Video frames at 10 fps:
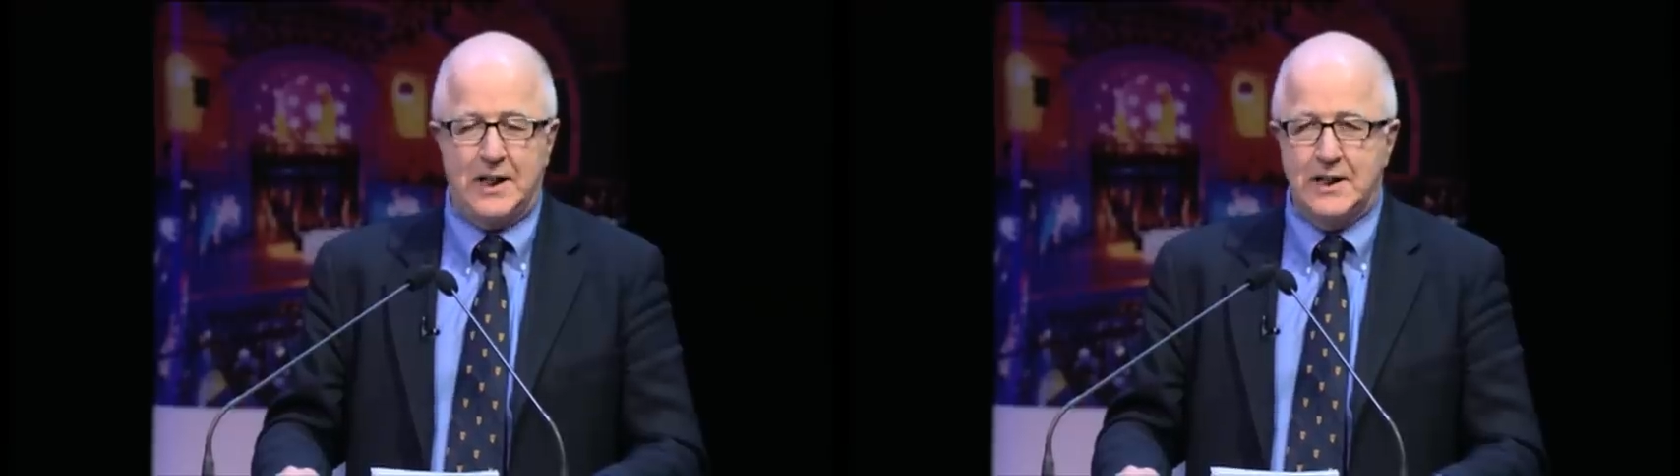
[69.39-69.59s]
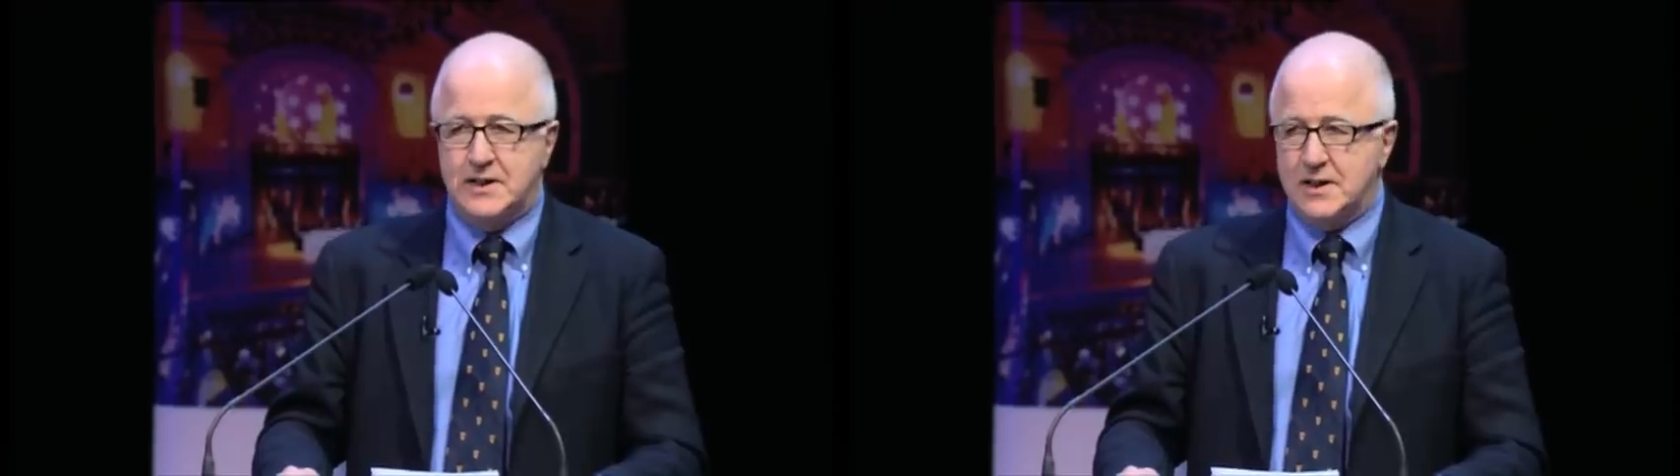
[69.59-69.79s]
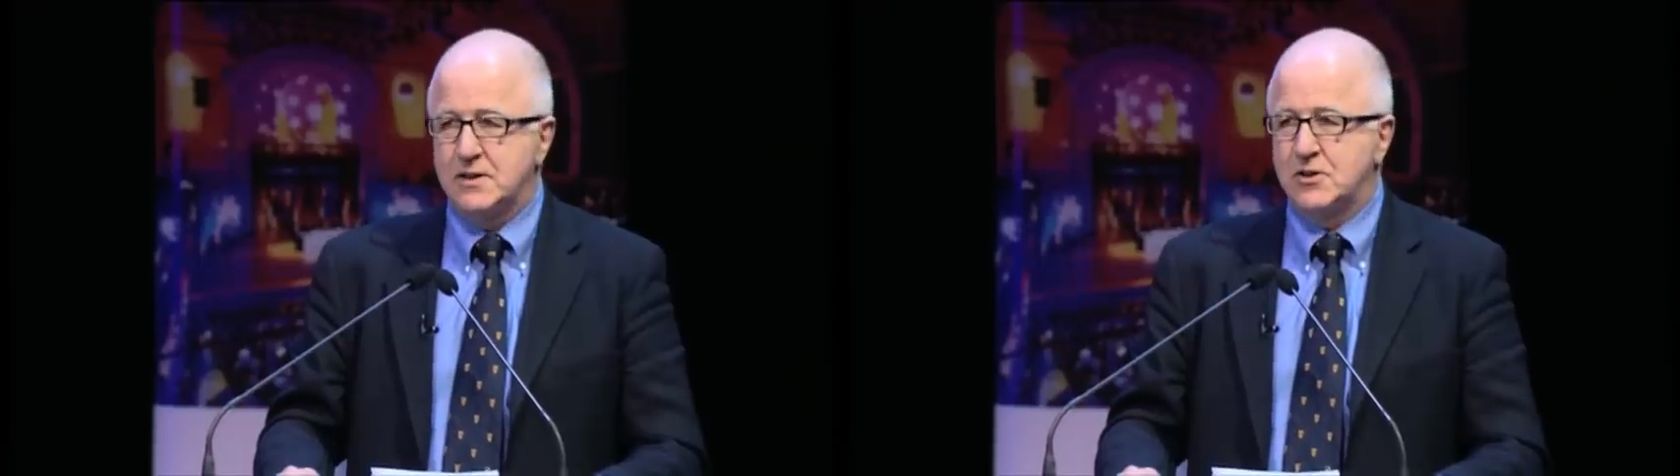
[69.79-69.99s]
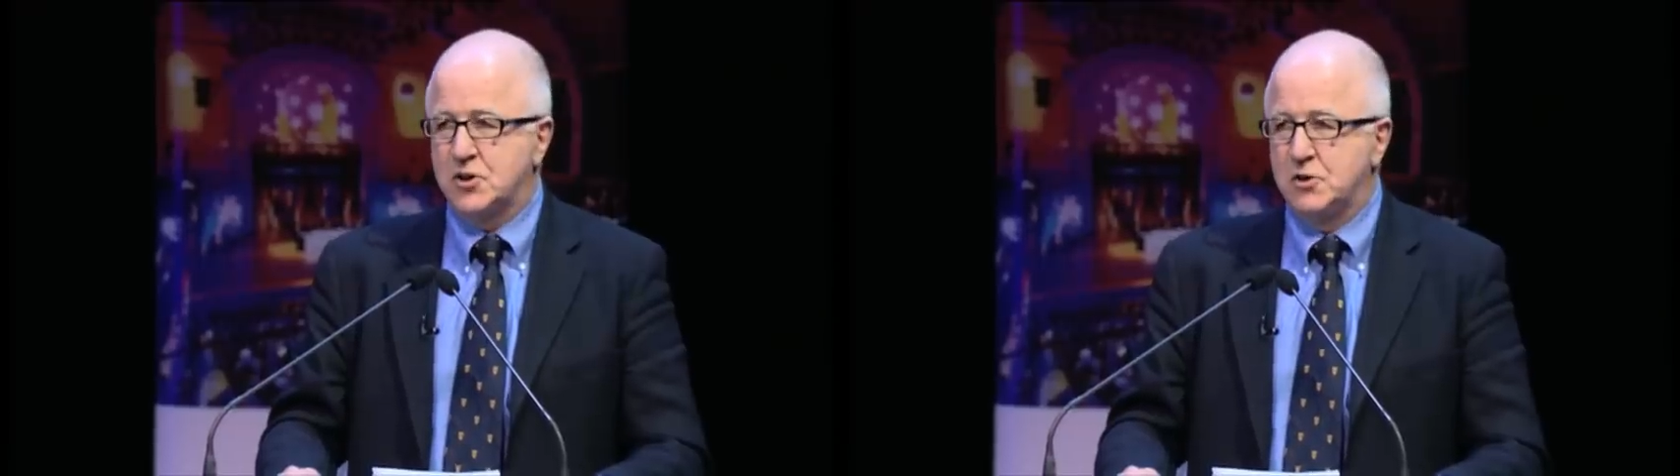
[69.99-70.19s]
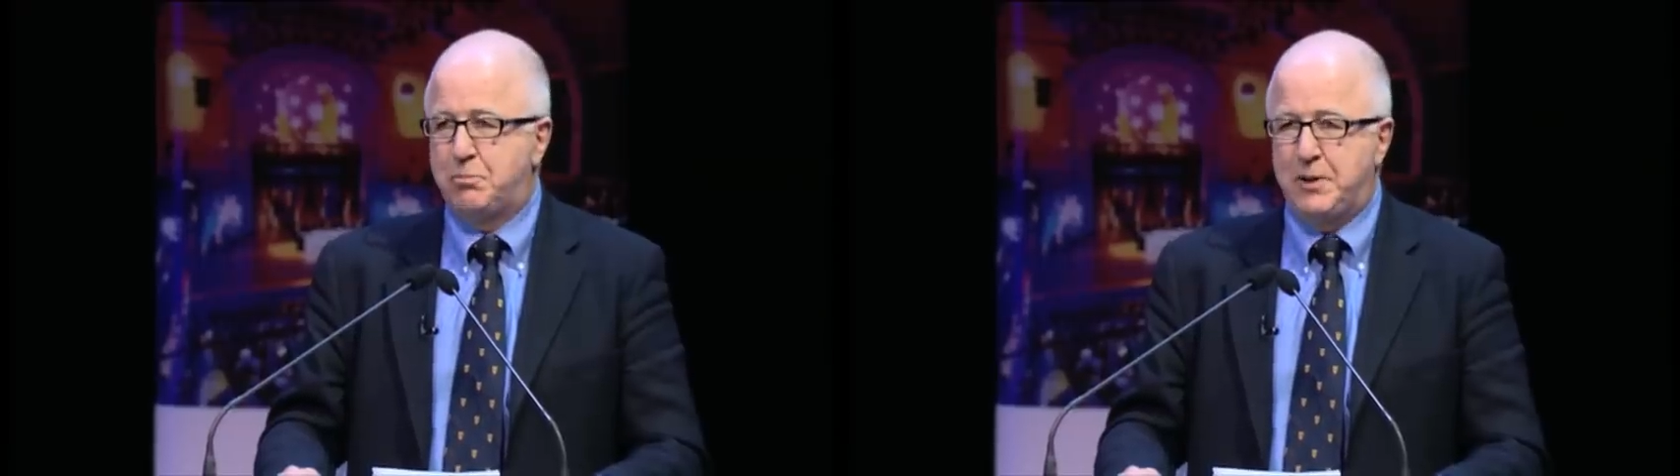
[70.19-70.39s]
I didn't
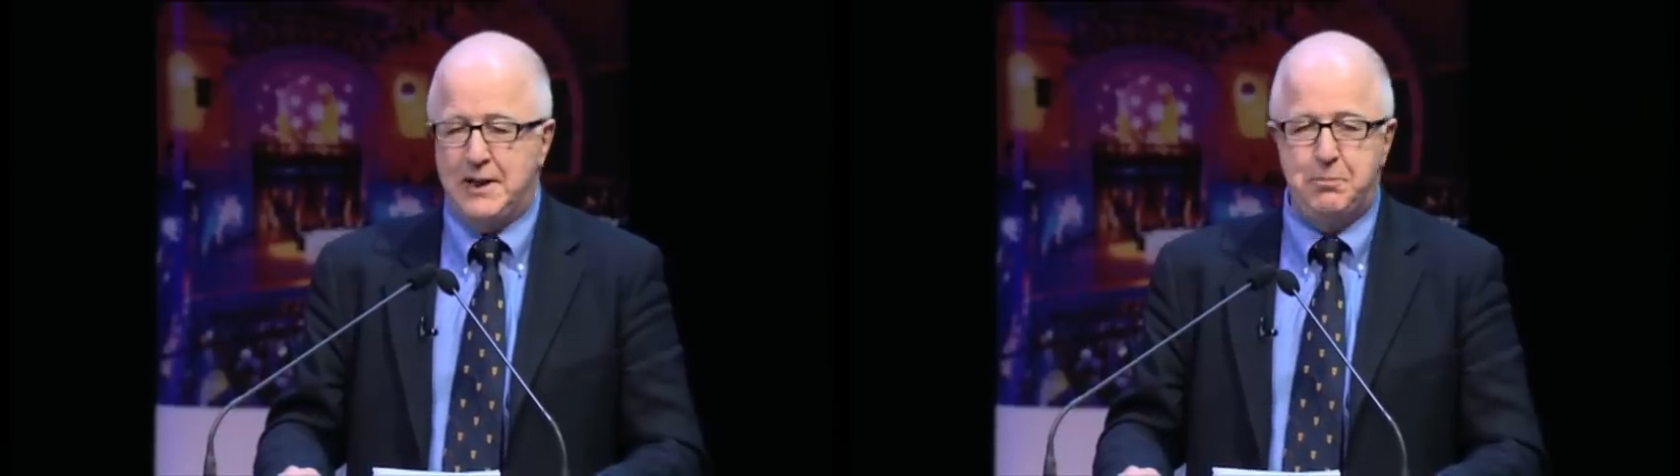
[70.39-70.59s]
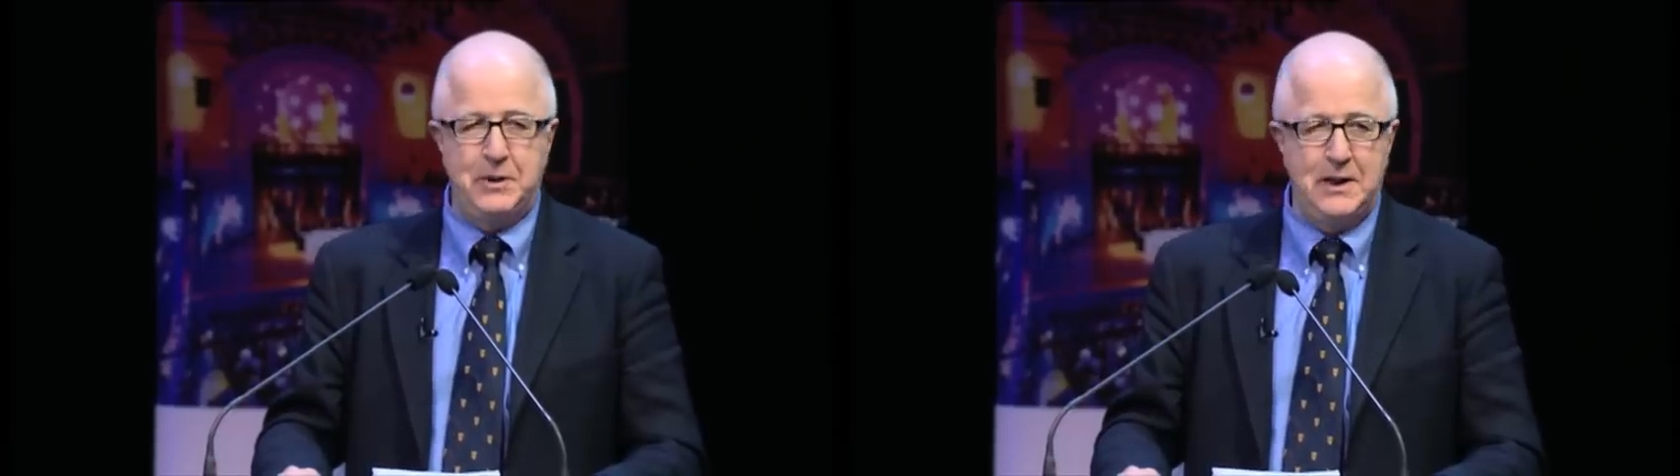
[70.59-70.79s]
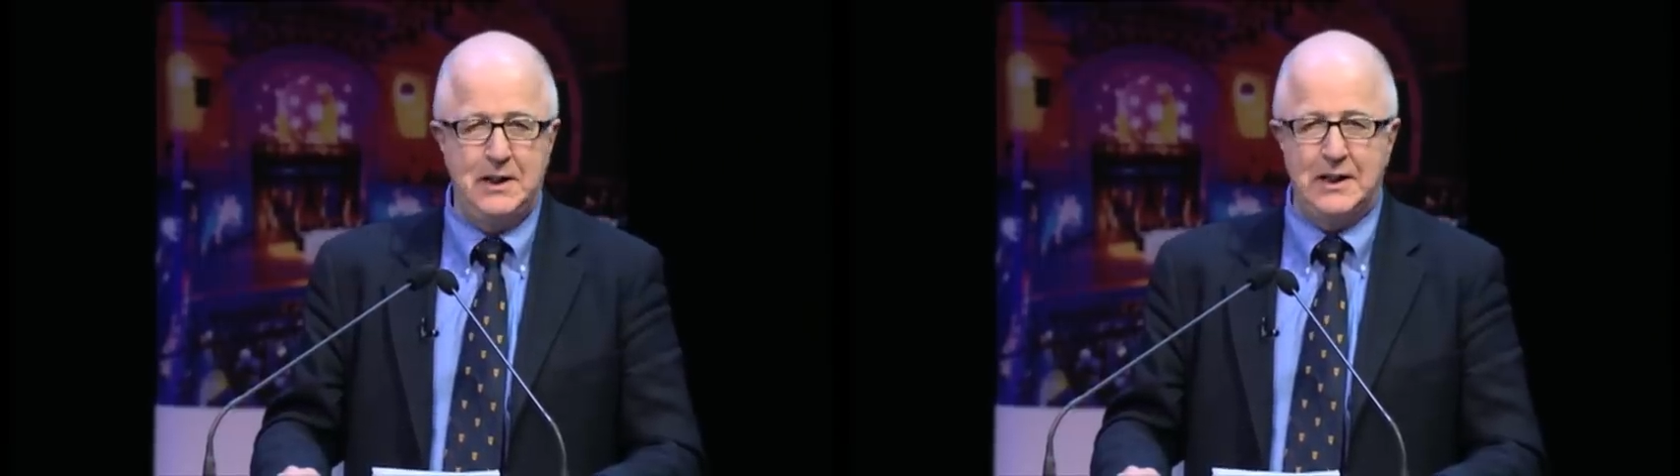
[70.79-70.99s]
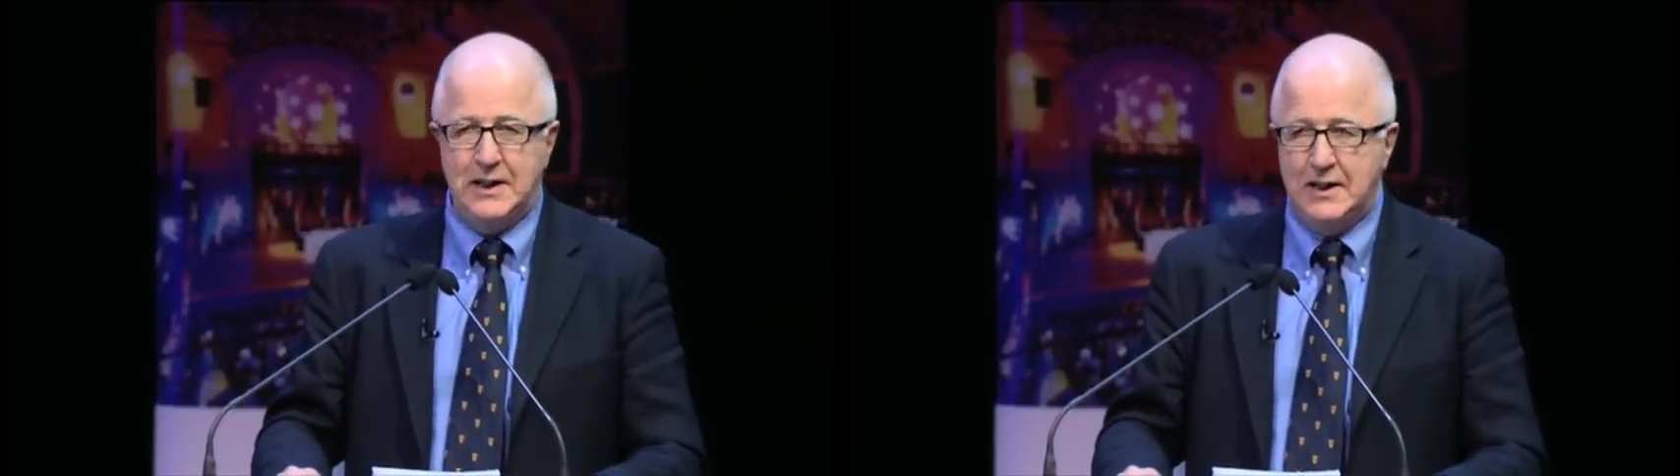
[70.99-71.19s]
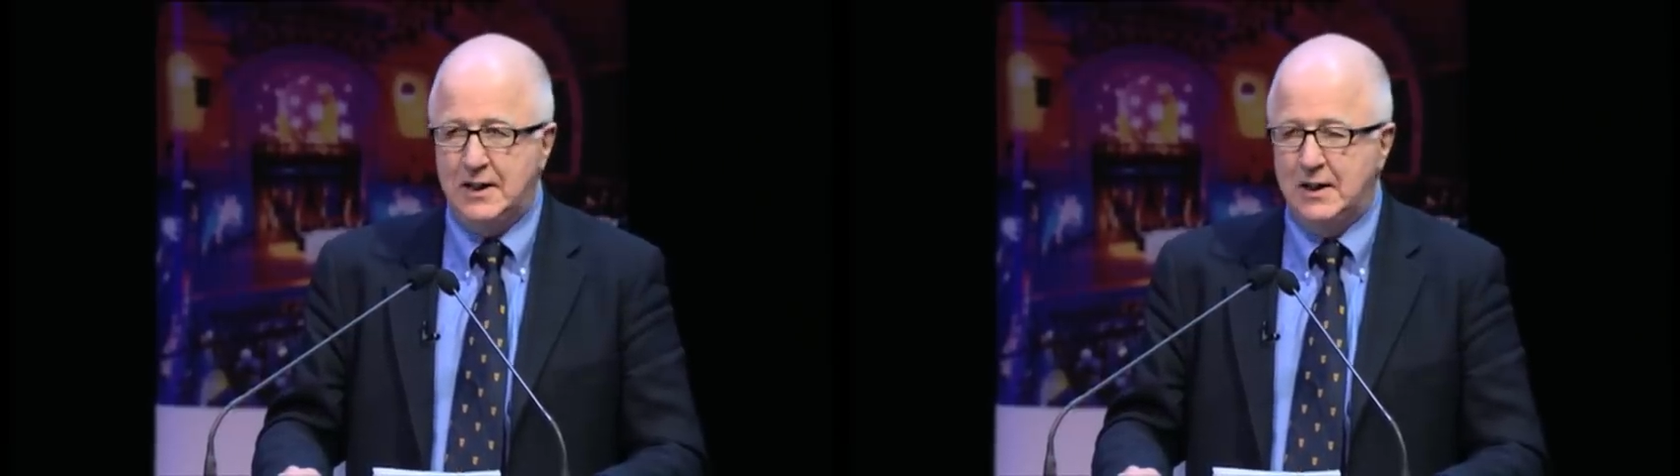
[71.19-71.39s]
do
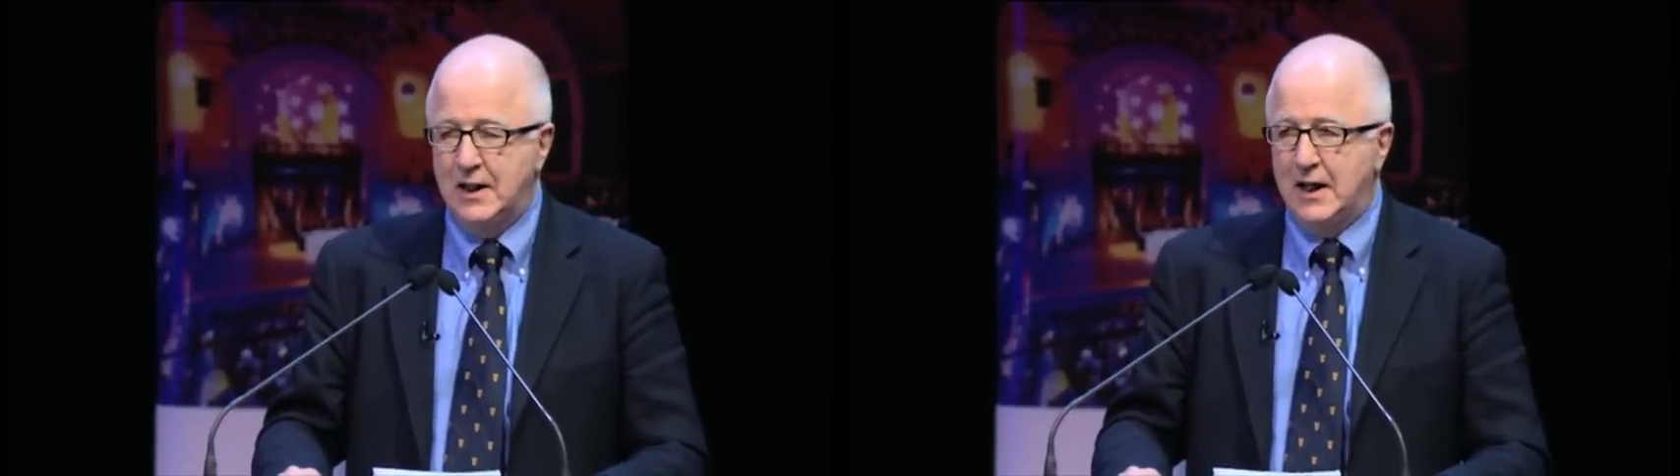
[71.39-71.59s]
PPE